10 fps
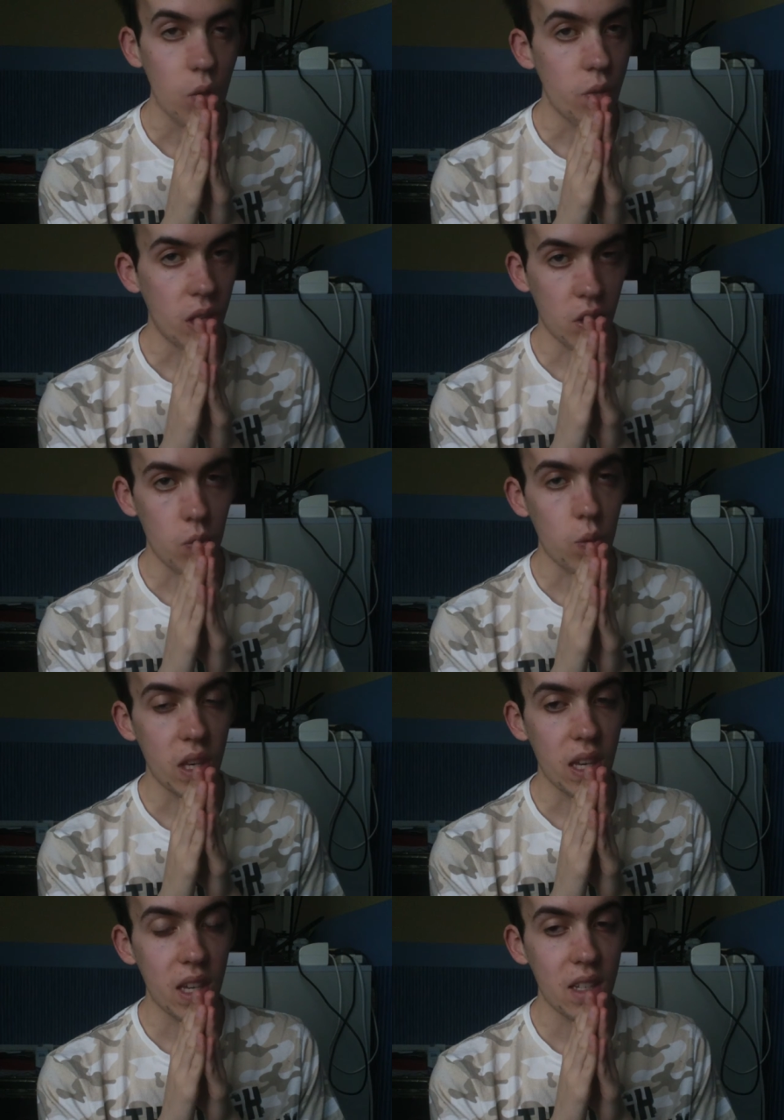hope you had a good
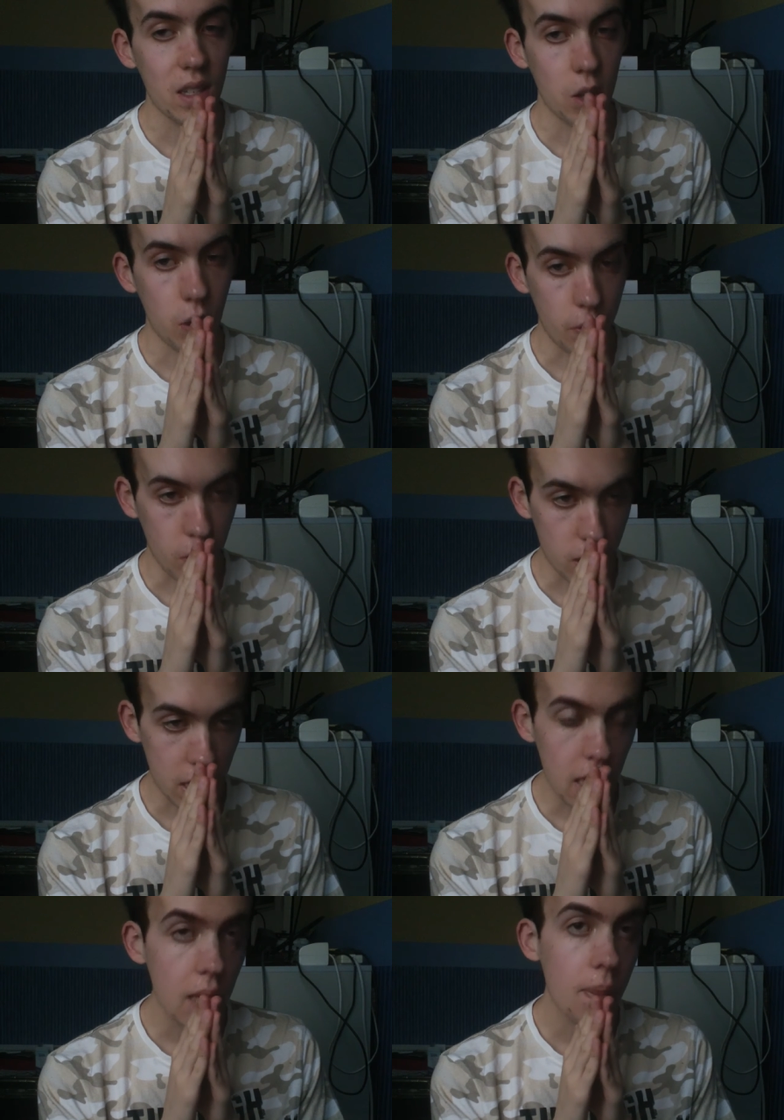weekend and hope you had a good
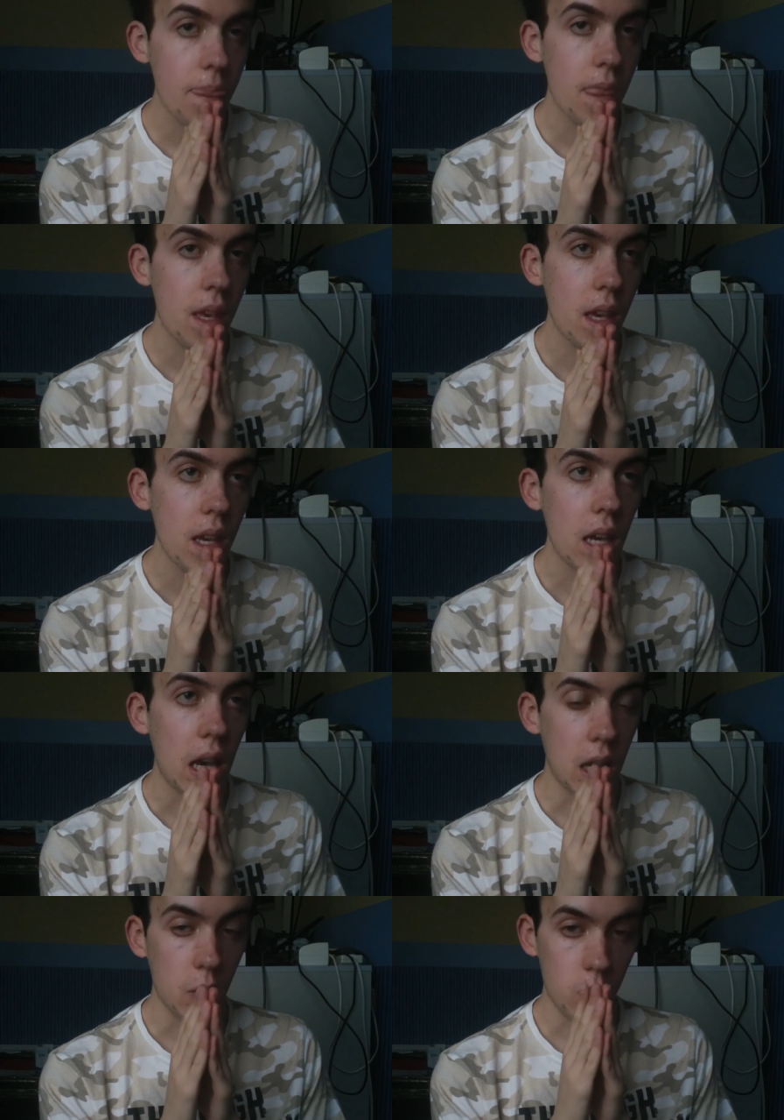day.
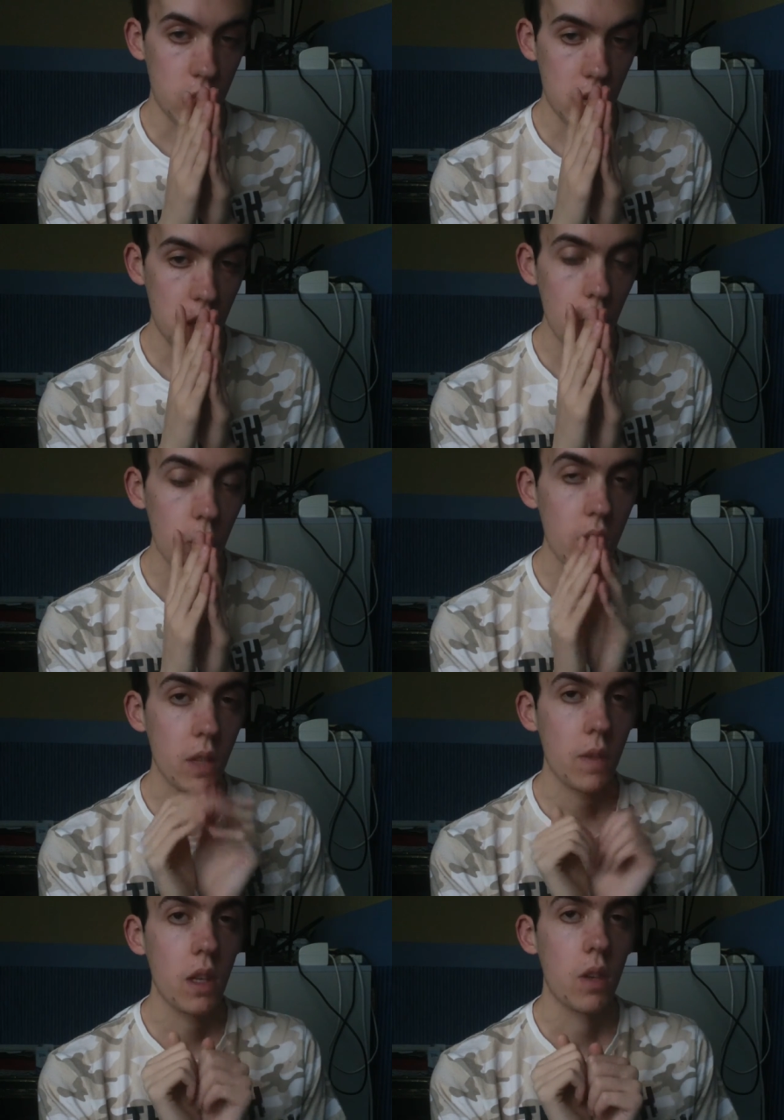And I will see you in the
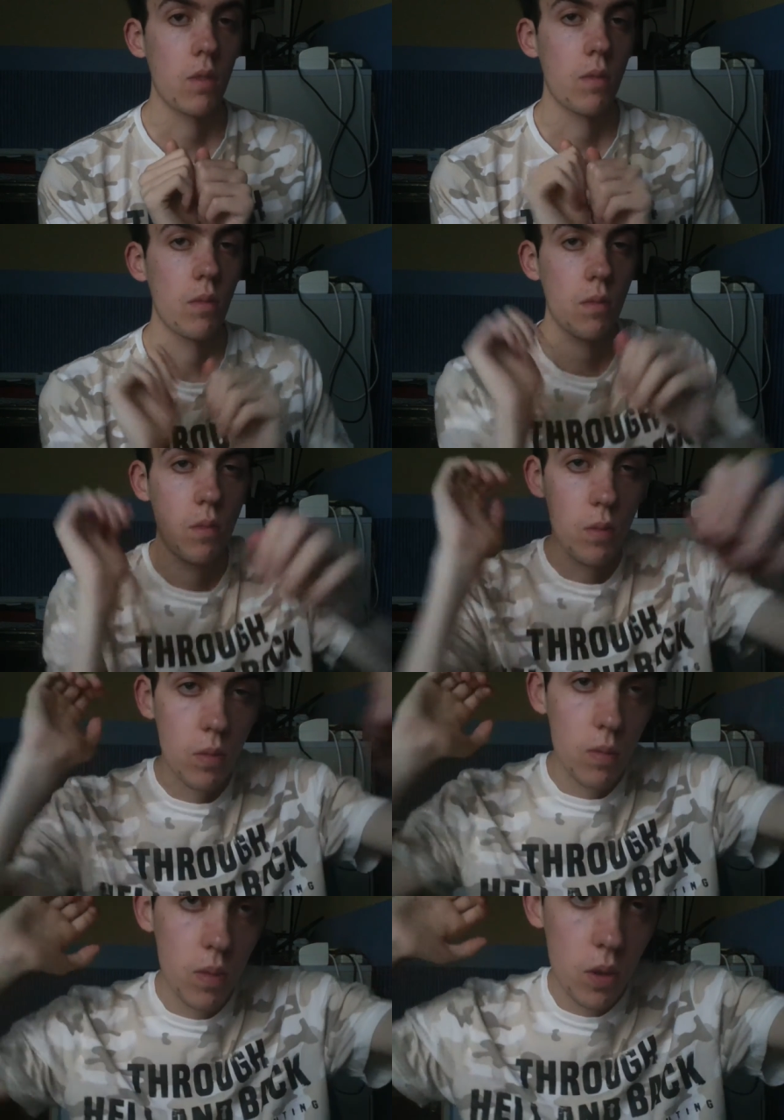next video.
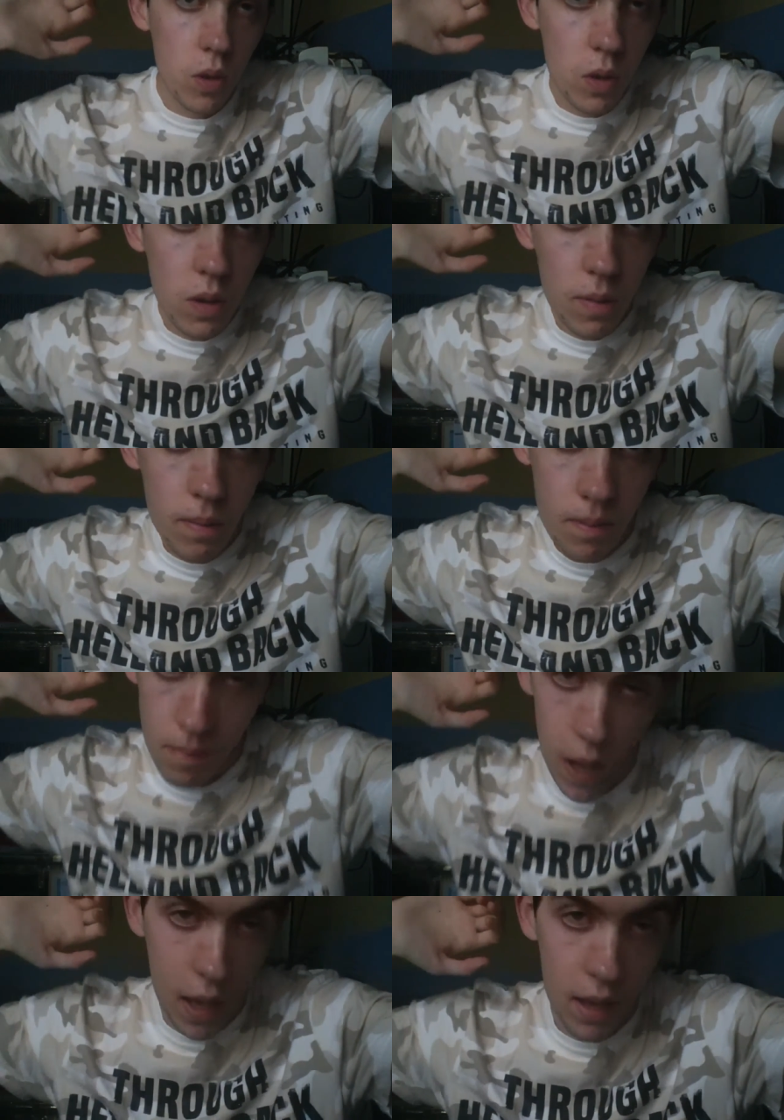
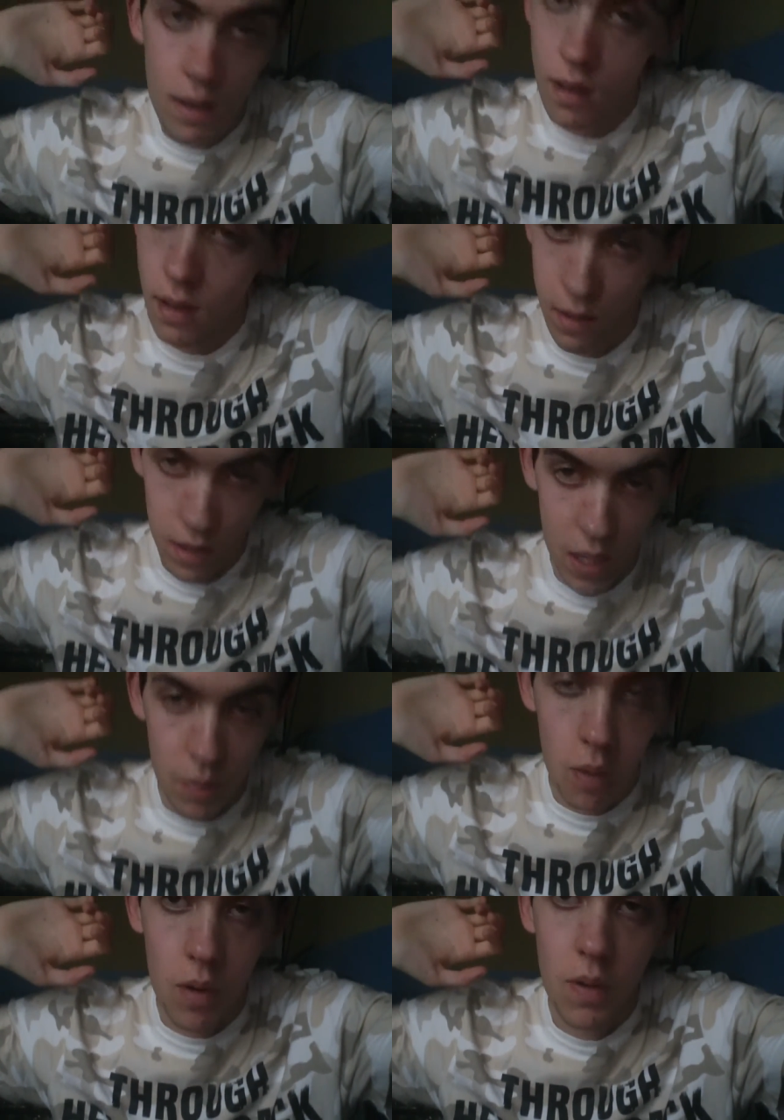Goodbye.
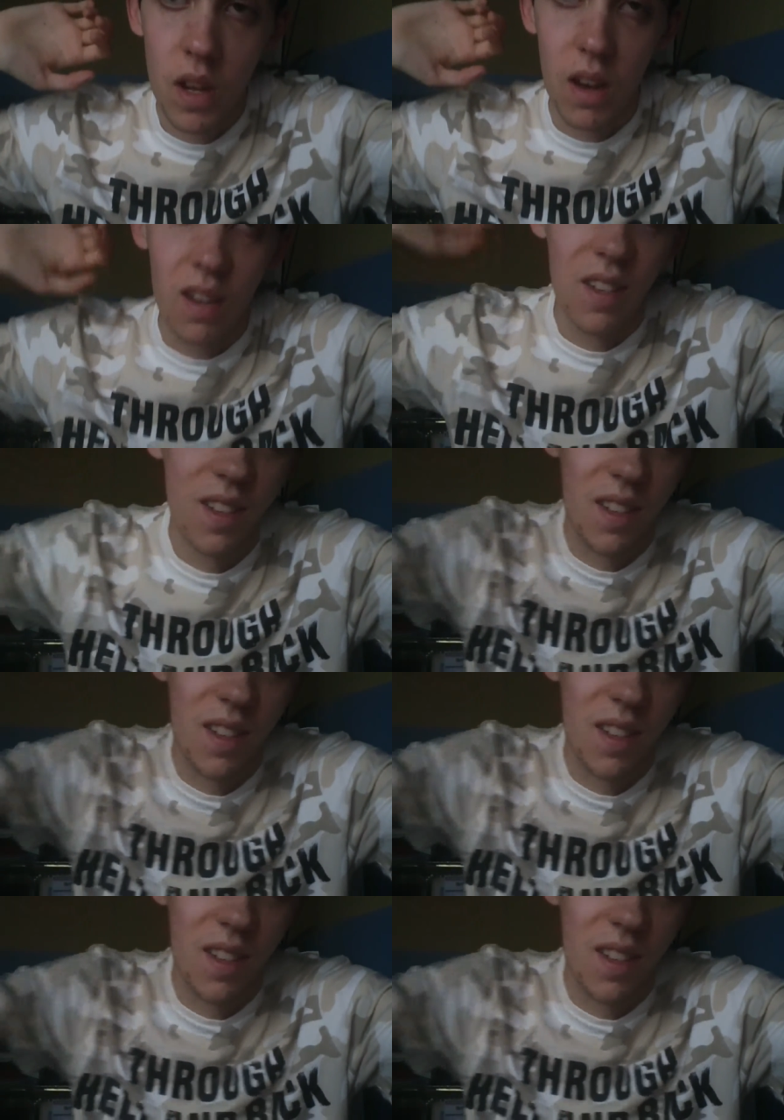Keep on moving on.